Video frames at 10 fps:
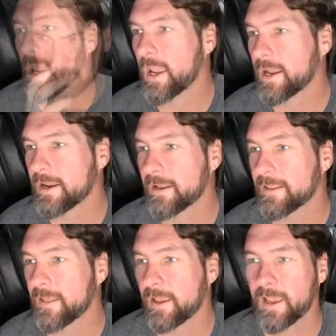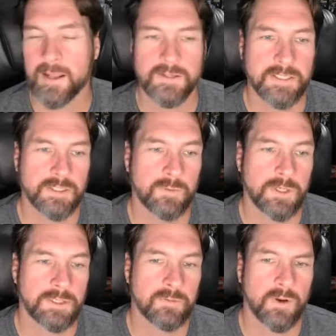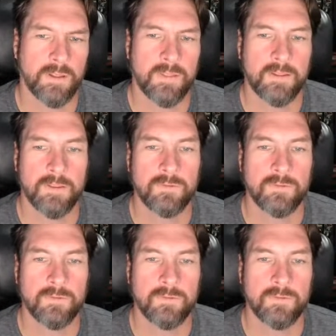and they had a situation where I think